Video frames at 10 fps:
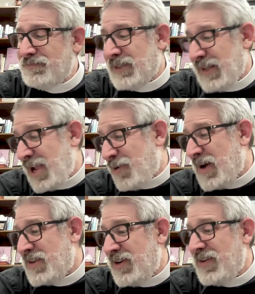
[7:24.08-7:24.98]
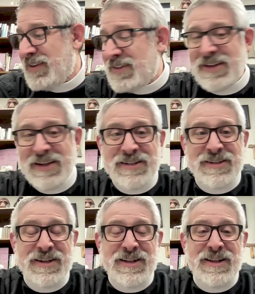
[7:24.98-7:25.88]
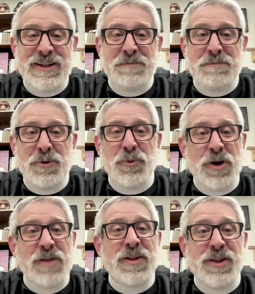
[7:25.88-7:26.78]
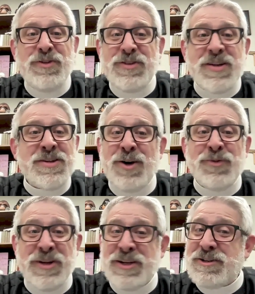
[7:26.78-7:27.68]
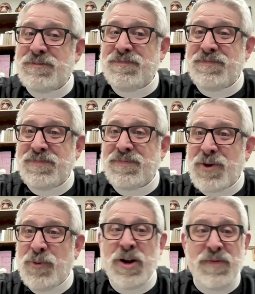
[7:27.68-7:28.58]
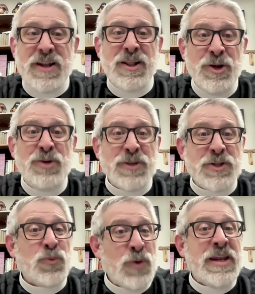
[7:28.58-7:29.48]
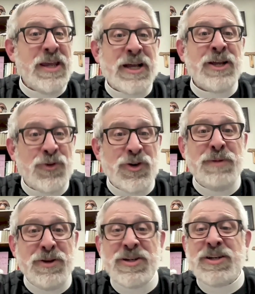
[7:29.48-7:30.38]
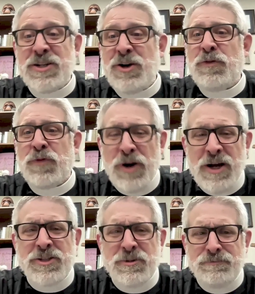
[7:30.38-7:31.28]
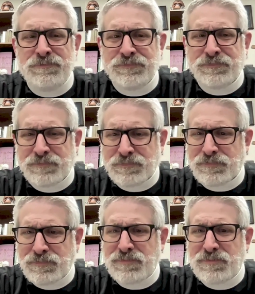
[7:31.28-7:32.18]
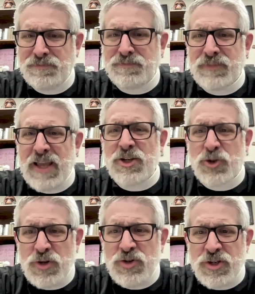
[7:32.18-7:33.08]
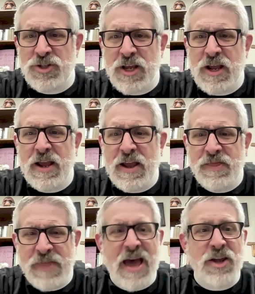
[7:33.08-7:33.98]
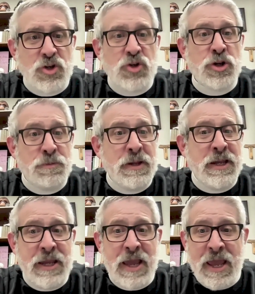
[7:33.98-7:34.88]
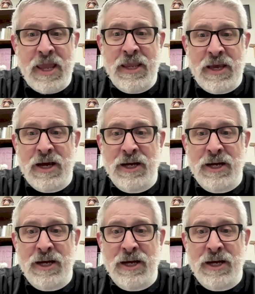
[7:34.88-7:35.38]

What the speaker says: But likewise, here he says, but what if it loses its saltiness? What if it loses what it contributes? And so for us as Christians, that should be a